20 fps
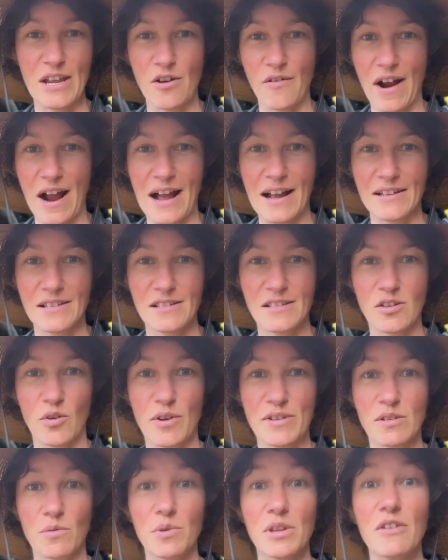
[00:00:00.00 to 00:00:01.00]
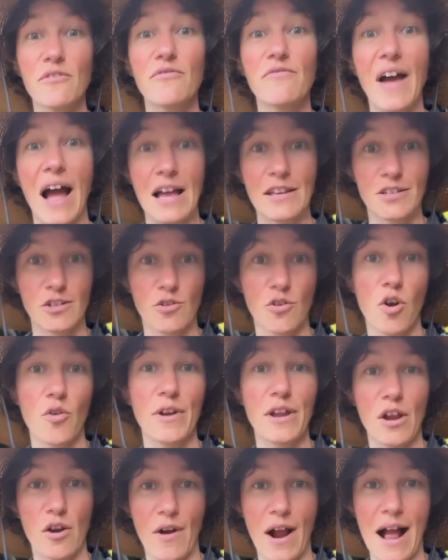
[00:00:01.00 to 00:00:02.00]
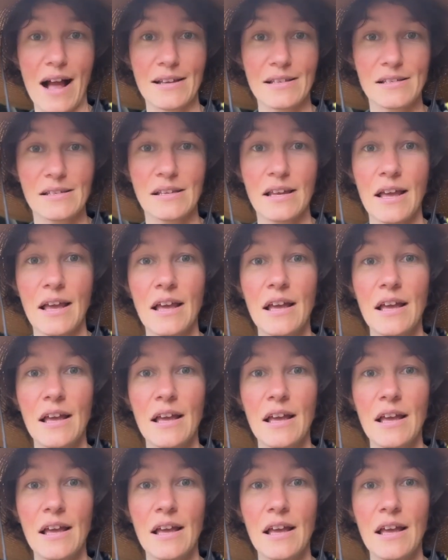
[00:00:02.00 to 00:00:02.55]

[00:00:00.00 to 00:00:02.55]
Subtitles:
grass. So it's a really fast growing grass.